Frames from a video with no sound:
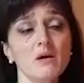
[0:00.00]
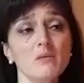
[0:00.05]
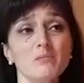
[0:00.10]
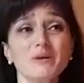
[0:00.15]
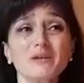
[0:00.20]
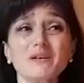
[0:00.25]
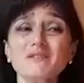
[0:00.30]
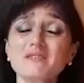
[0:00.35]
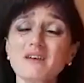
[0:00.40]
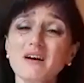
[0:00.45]

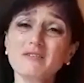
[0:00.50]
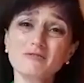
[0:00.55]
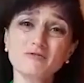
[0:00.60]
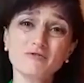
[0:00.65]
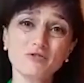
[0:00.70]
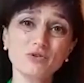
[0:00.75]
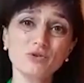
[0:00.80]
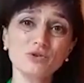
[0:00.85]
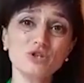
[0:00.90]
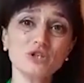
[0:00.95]
because
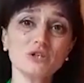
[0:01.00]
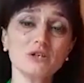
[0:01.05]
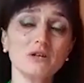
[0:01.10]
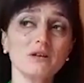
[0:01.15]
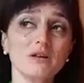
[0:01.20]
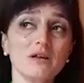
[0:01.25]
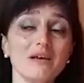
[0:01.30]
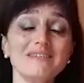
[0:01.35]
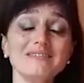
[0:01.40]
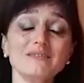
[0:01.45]

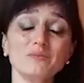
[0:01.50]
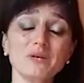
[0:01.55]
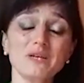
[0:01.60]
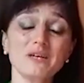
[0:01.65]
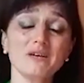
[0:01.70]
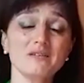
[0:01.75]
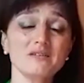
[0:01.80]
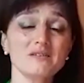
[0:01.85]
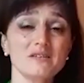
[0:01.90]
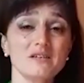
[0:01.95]
unfortunately, as we
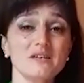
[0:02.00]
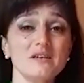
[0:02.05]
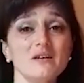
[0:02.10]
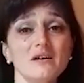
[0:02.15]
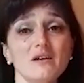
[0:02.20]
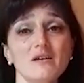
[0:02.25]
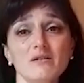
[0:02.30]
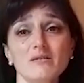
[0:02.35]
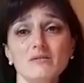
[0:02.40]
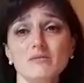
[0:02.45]
can see
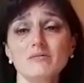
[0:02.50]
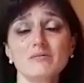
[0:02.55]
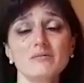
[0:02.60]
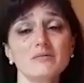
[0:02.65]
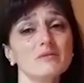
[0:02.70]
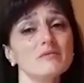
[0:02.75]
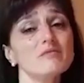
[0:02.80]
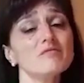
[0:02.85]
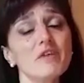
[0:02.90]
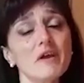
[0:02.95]
now,
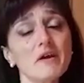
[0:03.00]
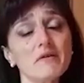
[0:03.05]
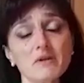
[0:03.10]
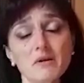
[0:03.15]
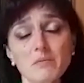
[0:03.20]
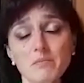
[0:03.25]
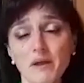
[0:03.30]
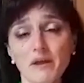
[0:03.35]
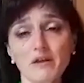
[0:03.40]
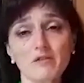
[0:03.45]

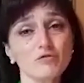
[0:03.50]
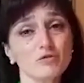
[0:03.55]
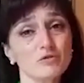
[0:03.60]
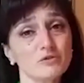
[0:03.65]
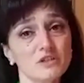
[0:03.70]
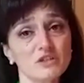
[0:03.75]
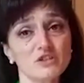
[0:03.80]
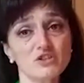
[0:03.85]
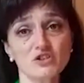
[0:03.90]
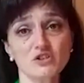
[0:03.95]
very painful
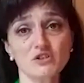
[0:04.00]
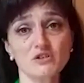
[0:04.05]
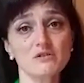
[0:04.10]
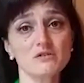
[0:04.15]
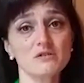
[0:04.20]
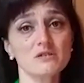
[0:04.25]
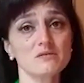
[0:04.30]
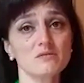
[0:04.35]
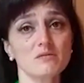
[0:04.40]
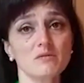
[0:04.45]

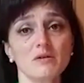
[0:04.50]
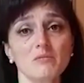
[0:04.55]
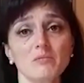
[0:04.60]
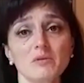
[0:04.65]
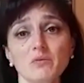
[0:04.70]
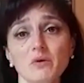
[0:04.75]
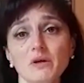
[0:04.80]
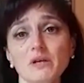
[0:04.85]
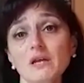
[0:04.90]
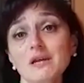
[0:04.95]
issues
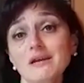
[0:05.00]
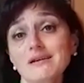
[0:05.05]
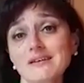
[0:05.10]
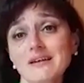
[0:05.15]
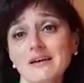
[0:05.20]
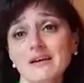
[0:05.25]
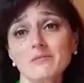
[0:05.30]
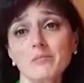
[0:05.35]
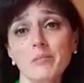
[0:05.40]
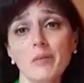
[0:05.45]
between
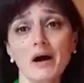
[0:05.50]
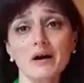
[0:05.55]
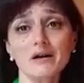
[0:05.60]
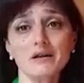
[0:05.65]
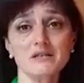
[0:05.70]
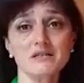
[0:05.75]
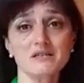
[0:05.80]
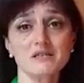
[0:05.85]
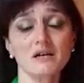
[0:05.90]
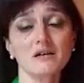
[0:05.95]
India and
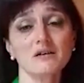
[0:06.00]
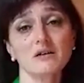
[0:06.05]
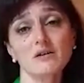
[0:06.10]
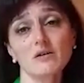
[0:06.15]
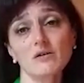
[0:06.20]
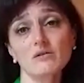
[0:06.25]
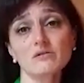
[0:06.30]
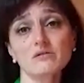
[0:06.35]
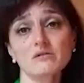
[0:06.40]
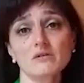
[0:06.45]
Pakistan, and
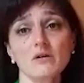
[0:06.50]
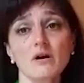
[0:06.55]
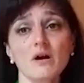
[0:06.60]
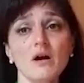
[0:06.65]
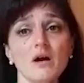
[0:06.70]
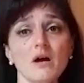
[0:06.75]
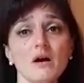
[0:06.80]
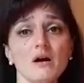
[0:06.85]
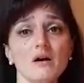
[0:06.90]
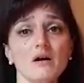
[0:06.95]
also
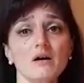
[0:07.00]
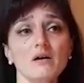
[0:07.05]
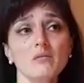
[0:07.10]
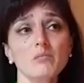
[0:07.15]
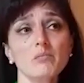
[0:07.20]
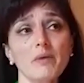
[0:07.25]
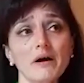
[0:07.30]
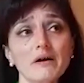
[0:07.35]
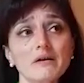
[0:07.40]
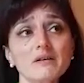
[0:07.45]

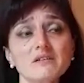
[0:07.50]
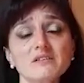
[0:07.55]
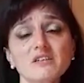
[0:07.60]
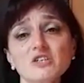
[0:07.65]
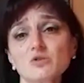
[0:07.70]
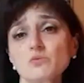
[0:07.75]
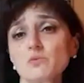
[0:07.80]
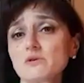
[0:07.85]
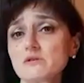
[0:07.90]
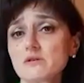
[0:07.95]

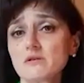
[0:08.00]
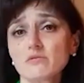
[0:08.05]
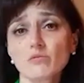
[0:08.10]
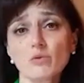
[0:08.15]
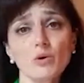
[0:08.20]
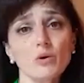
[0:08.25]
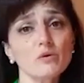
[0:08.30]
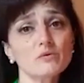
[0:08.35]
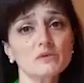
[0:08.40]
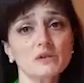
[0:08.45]
Bangladesh was
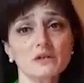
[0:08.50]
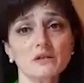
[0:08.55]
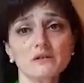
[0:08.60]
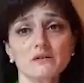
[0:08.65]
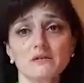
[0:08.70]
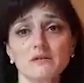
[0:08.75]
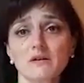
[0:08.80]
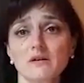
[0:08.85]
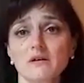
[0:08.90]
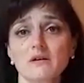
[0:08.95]
involved in
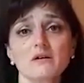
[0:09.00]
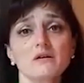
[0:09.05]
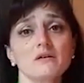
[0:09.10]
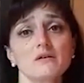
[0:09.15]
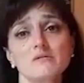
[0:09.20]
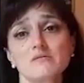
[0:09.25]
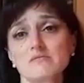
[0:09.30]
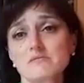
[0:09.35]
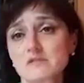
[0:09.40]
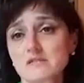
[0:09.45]

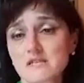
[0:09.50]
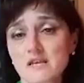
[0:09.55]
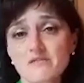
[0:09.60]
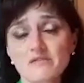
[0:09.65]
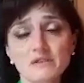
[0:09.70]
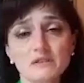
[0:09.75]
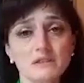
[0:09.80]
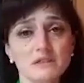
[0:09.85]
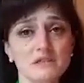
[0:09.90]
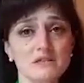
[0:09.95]

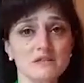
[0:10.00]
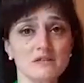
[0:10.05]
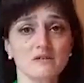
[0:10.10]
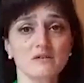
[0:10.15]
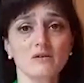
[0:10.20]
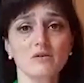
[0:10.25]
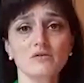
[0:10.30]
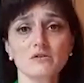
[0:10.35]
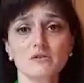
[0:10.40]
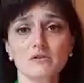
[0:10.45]
70s
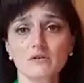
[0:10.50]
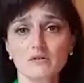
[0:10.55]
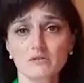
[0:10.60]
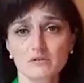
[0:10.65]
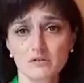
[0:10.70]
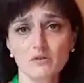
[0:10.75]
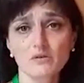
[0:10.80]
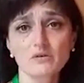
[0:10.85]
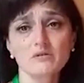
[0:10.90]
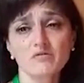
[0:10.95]
and
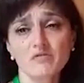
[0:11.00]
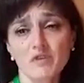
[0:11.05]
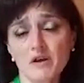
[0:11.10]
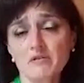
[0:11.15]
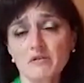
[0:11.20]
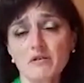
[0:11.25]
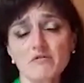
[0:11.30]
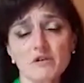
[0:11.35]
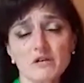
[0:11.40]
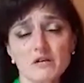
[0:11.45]
also in
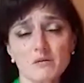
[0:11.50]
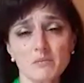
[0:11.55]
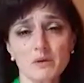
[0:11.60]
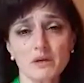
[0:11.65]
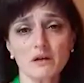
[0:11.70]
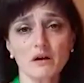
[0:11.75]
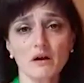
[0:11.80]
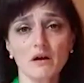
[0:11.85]
very big